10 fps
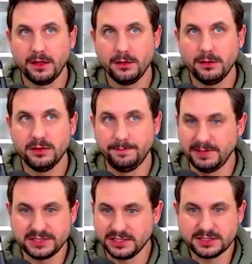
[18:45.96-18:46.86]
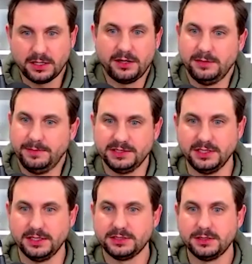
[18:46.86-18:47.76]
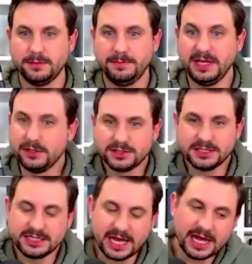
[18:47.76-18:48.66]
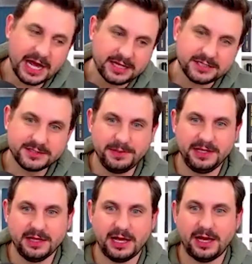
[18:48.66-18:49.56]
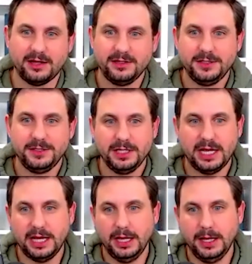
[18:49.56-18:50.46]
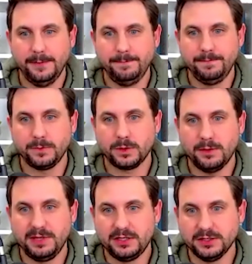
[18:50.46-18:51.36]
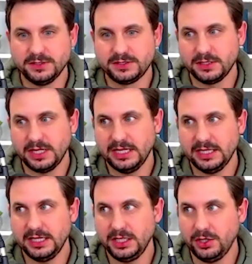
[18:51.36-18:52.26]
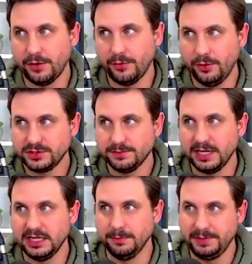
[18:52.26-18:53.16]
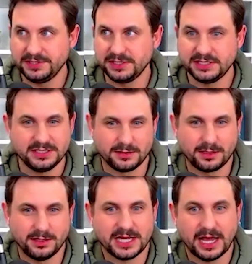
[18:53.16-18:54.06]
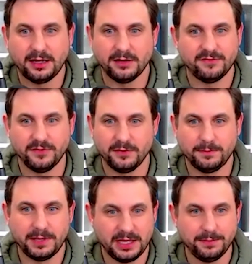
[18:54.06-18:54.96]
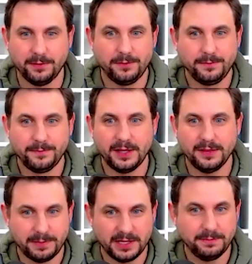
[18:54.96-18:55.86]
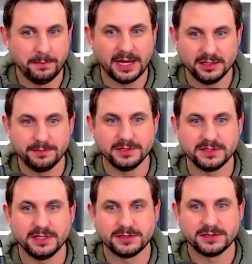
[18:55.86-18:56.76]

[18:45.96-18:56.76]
the business side of the business, because that has to be there. Because it, ultimately the business is a container for the people, and the people make the business.